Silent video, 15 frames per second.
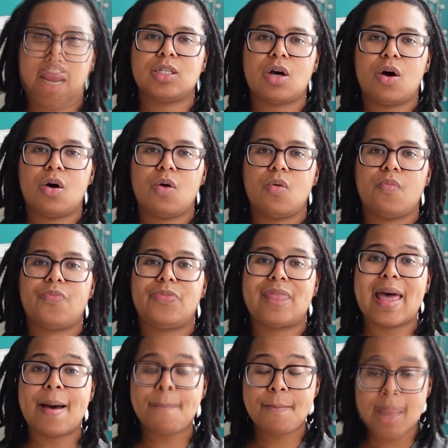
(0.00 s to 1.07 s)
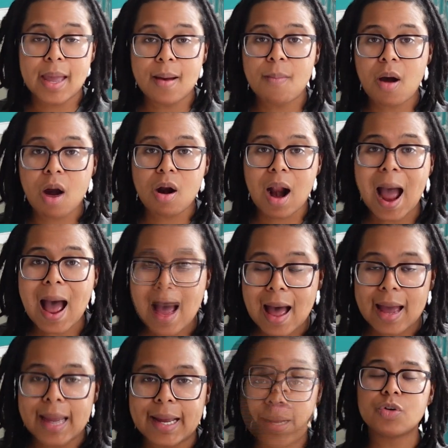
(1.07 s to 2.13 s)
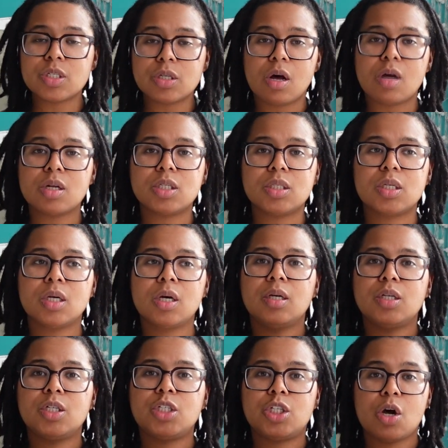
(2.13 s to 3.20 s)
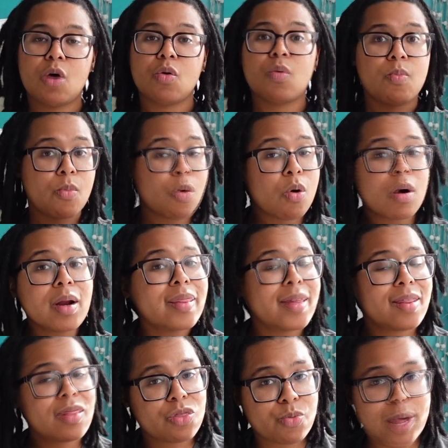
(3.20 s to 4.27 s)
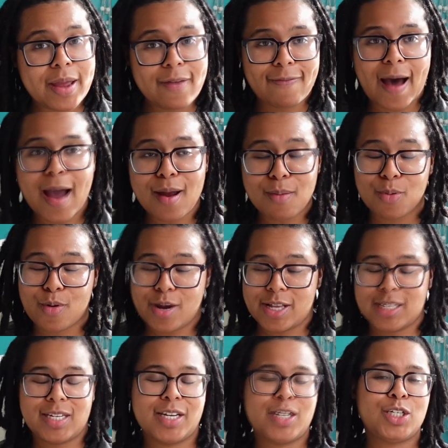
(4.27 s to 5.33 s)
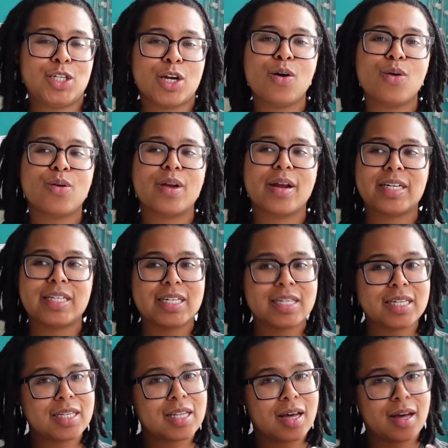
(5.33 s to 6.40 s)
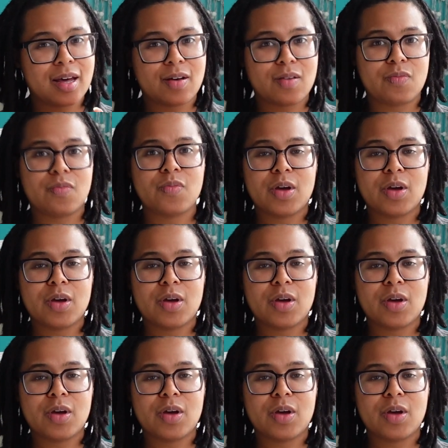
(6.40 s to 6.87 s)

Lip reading: So that MRI results showed more than 3 fibroids. It showed, the